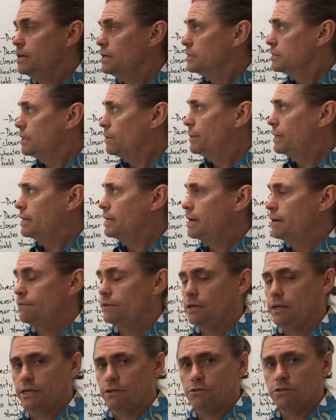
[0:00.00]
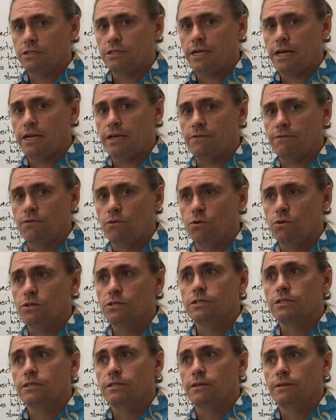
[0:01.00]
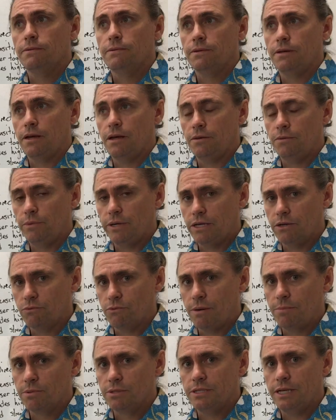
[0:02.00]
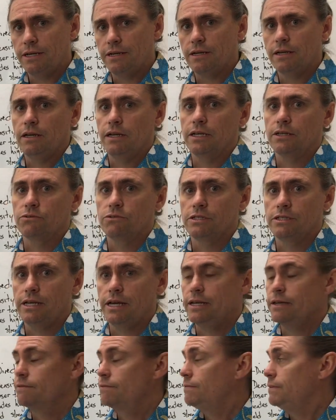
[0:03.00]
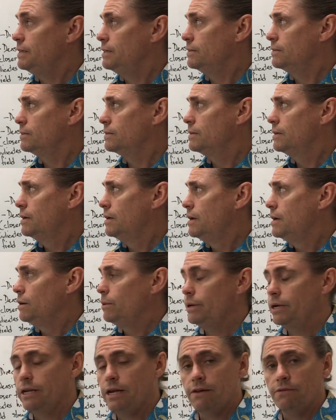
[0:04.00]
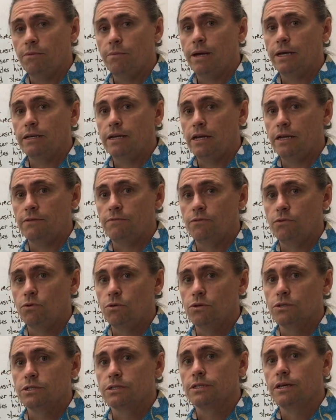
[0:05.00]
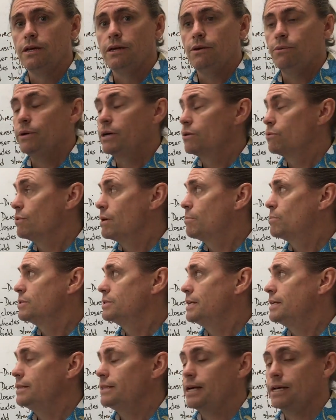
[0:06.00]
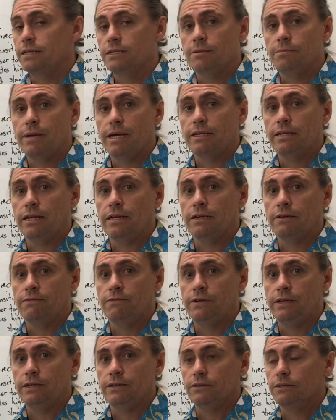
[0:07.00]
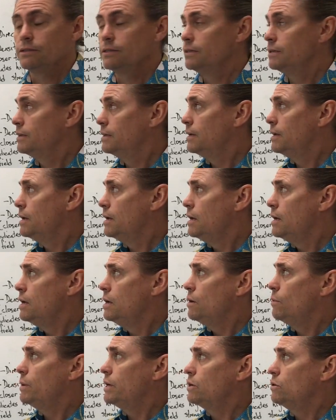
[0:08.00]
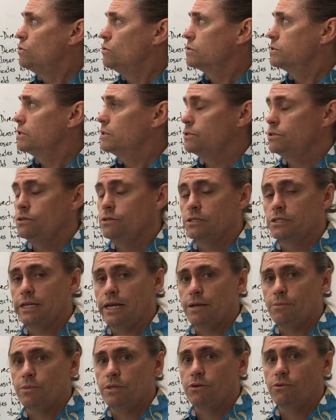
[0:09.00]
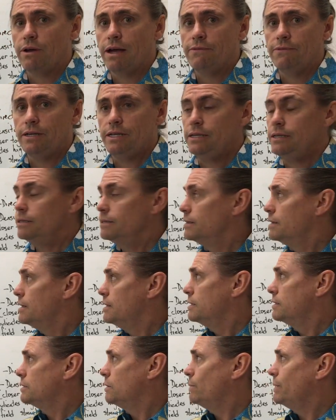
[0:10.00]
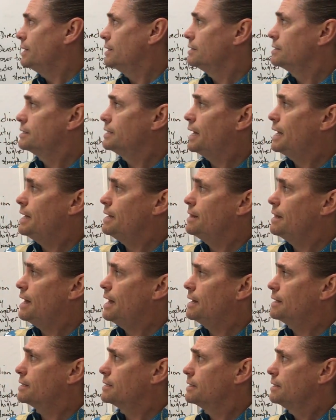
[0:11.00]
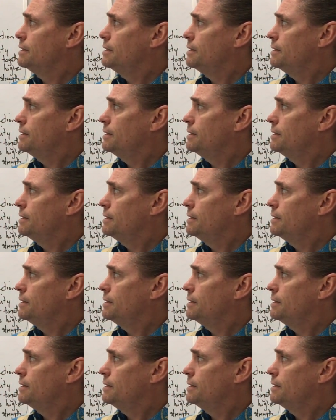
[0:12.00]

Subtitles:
So we can have an electrostatic force and we can represent an electrostatic field. We can have a magnetic force, we can represent that as a magnetic field. We can also do the same with gravity. So we can say that